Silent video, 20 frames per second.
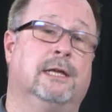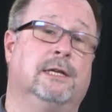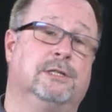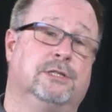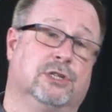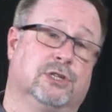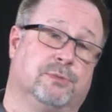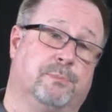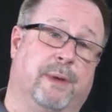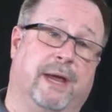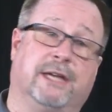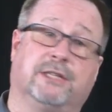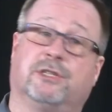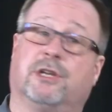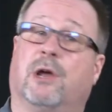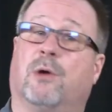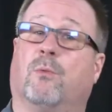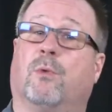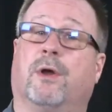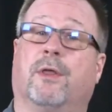just based
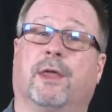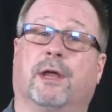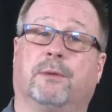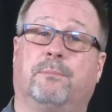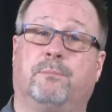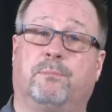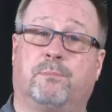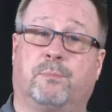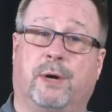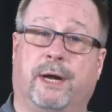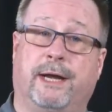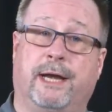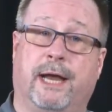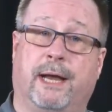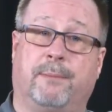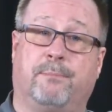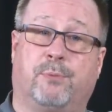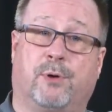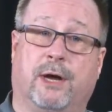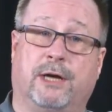on where the print
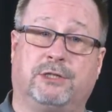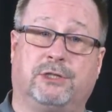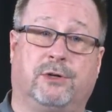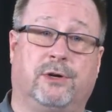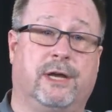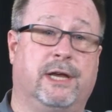head pressure